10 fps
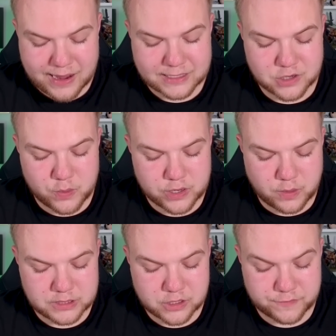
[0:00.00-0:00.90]
Let's go with the
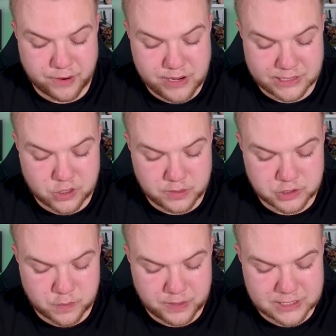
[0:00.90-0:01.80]
Golden Geo. Very nice
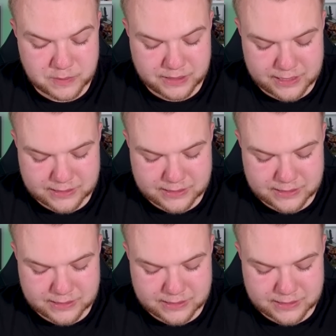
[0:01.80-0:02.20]
Golden Geo placement.